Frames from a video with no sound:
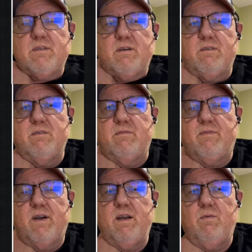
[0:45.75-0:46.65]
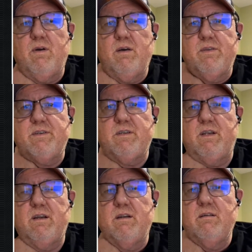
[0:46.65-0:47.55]
They're doing very well this
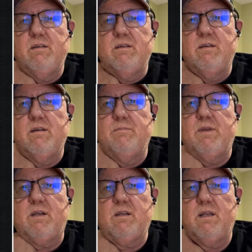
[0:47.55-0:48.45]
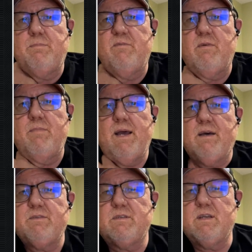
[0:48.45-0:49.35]
year um, at a clip of
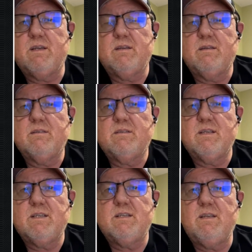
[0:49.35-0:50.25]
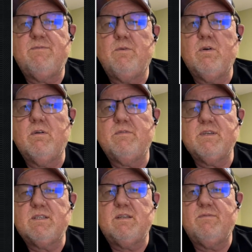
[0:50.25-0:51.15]
about uh, 64,
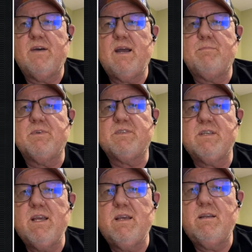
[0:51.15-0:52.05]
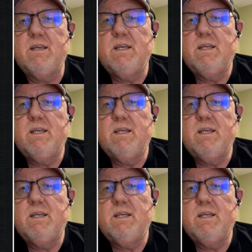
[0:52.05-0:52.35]
65%.